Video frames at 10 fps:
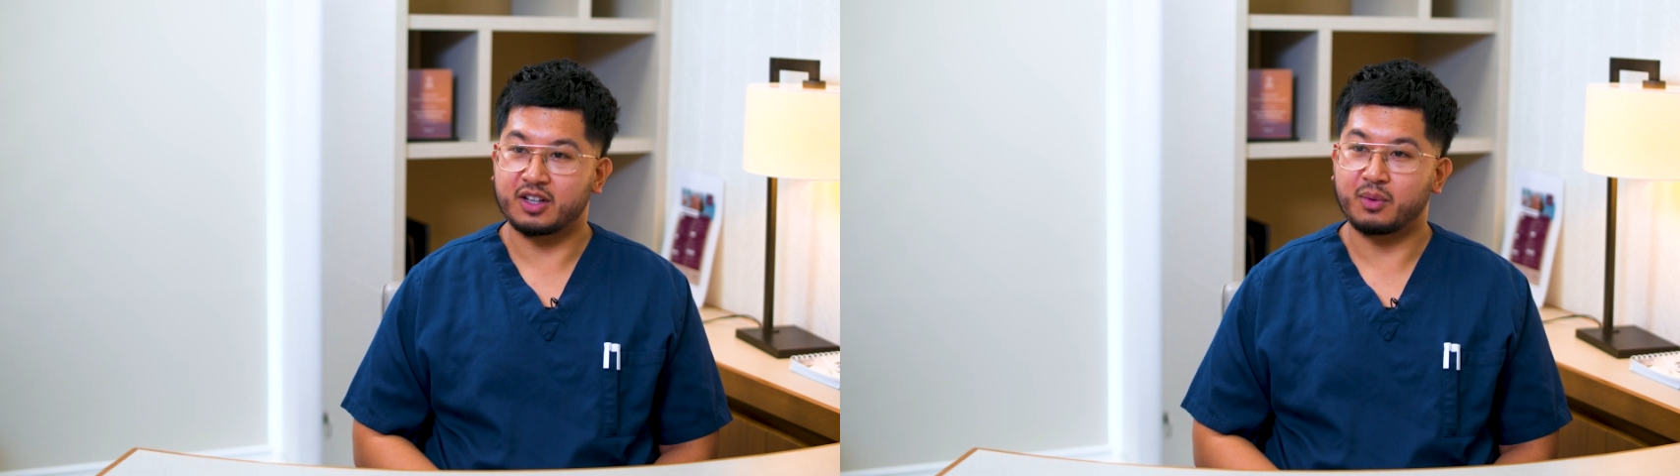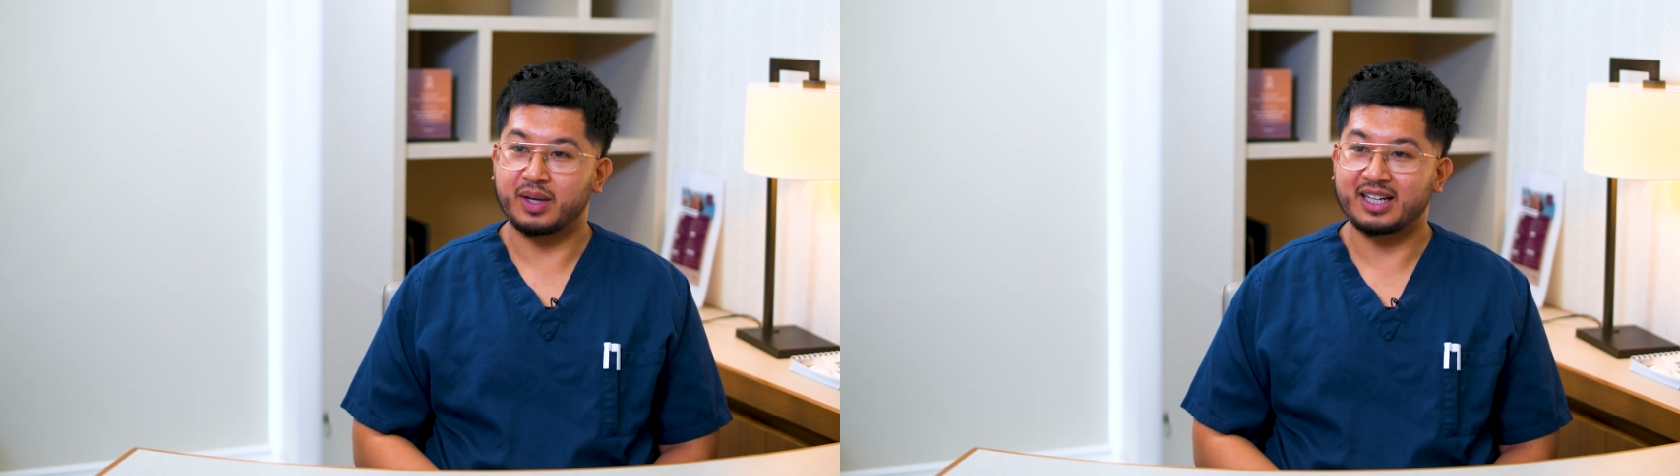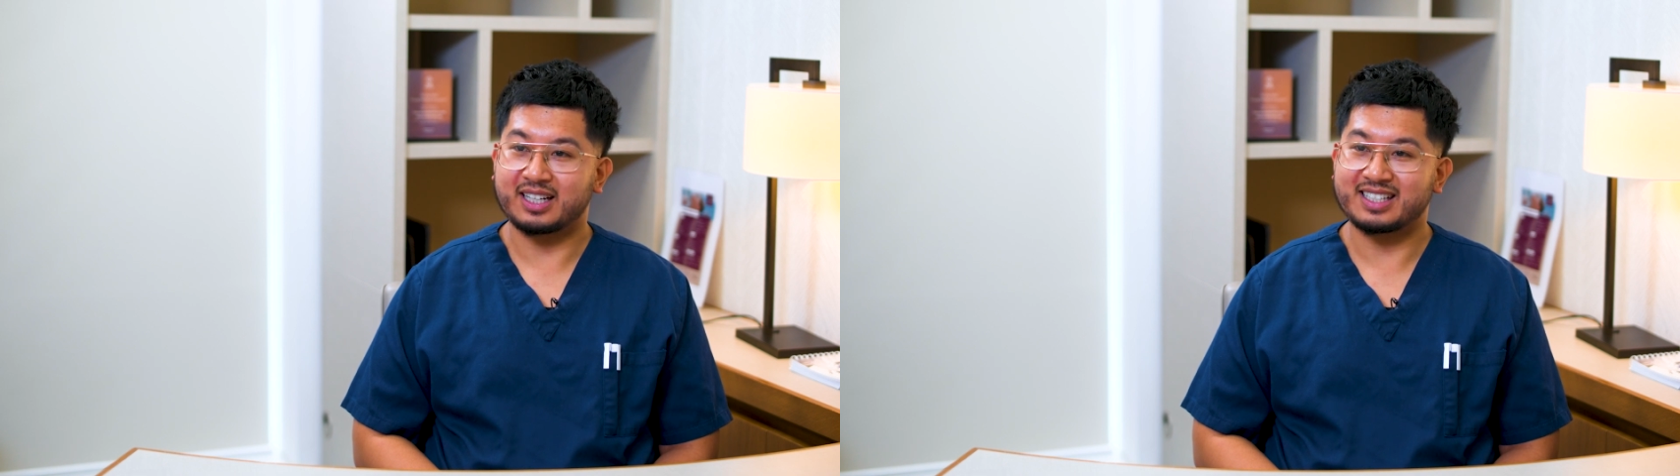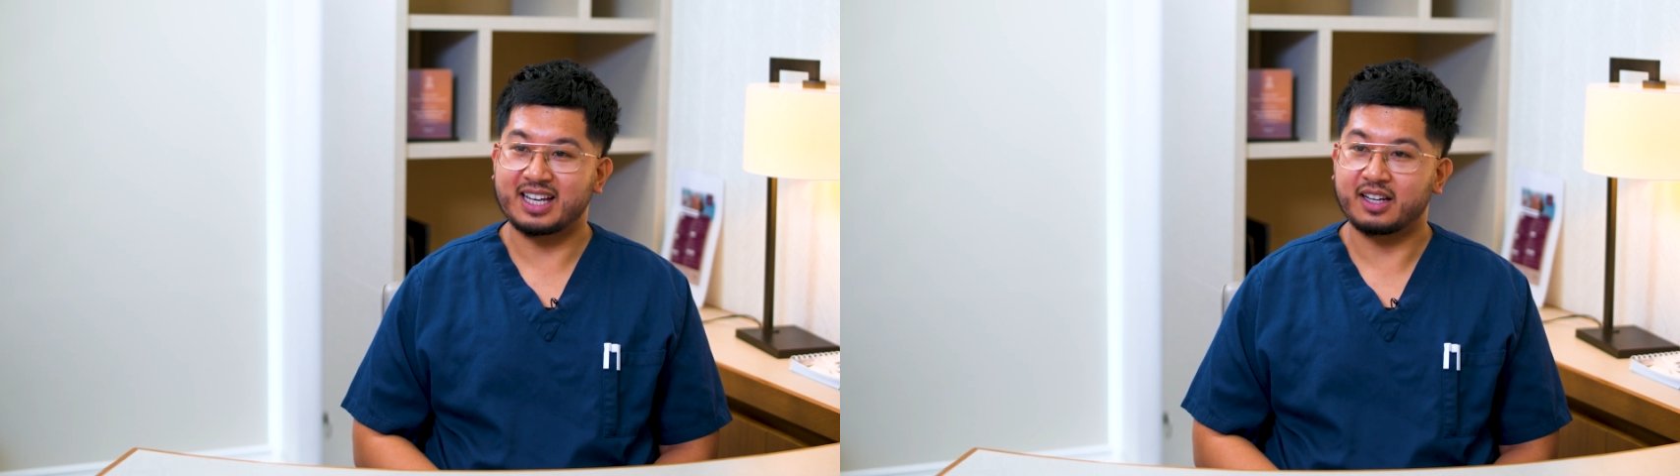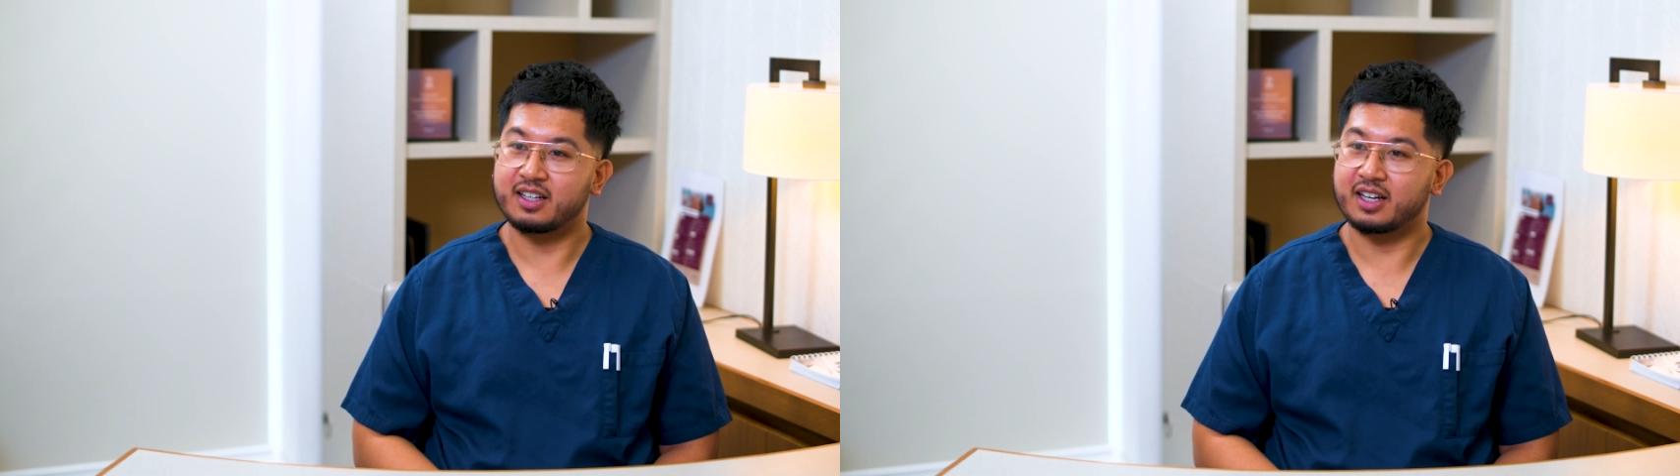that we can
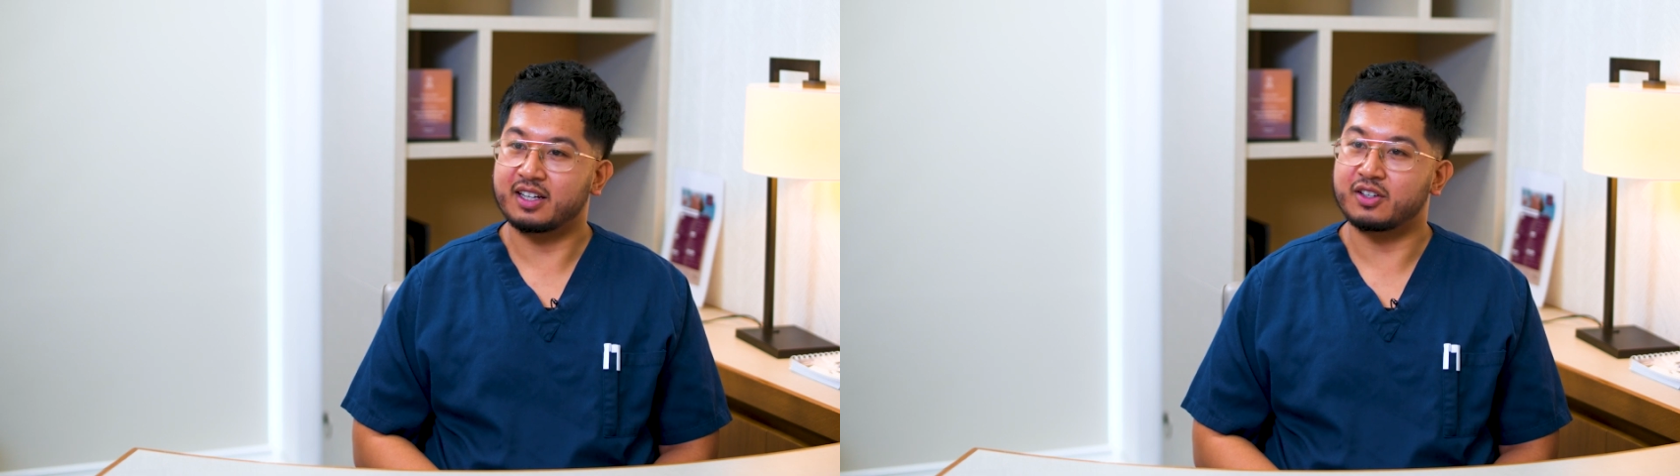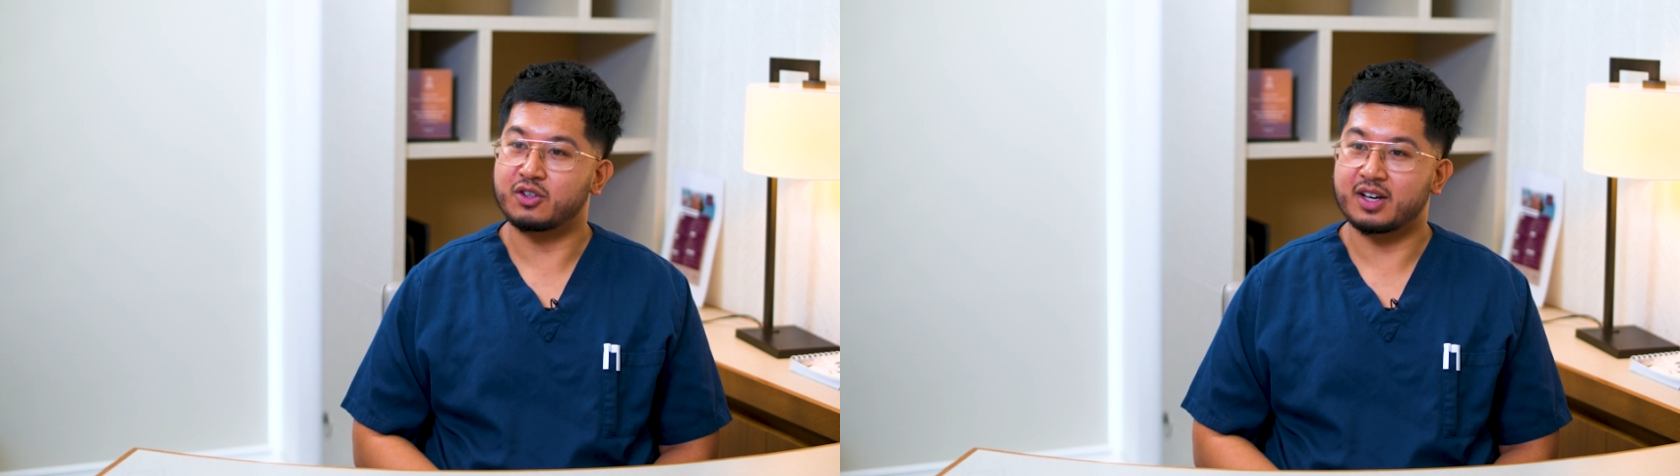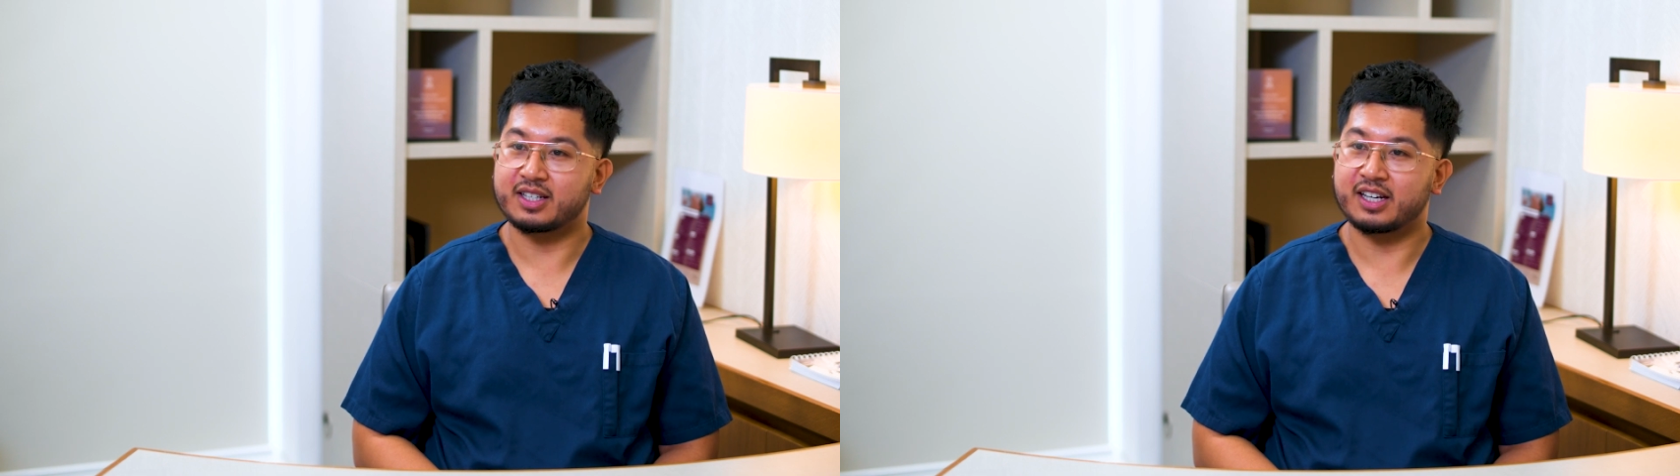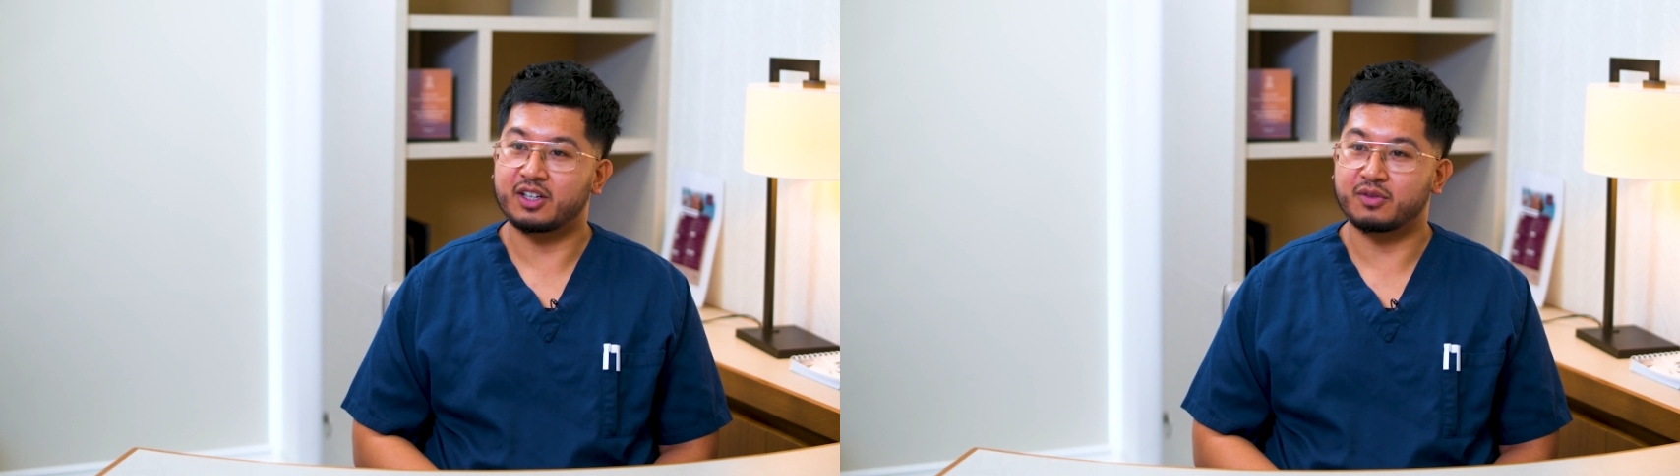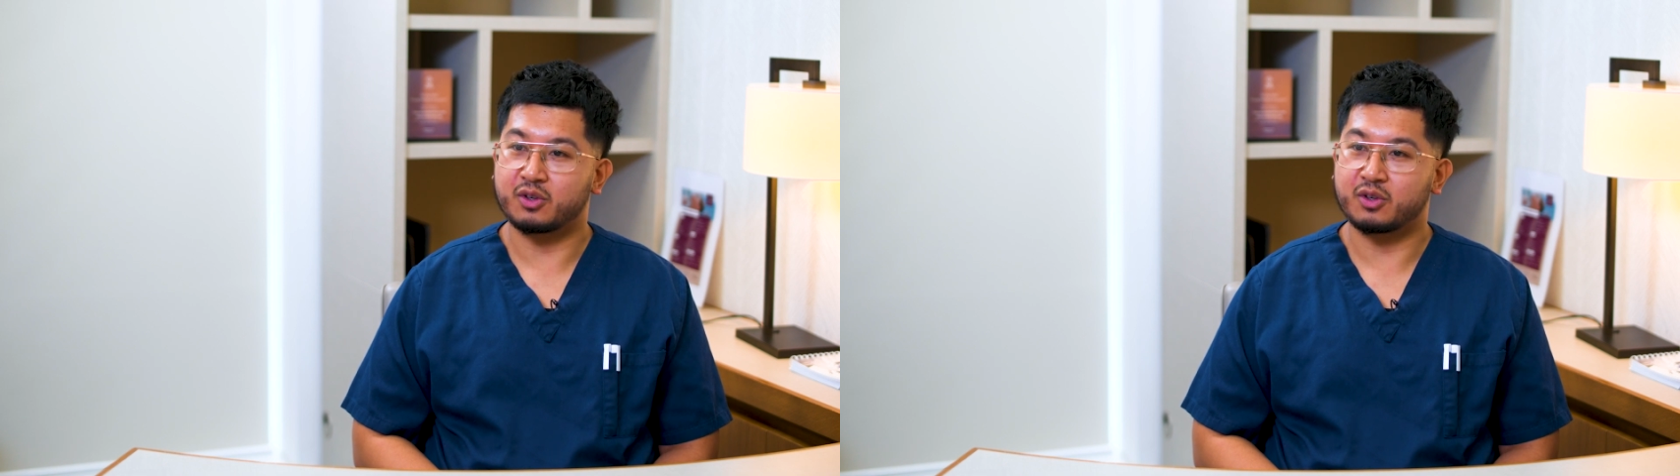attend and address any of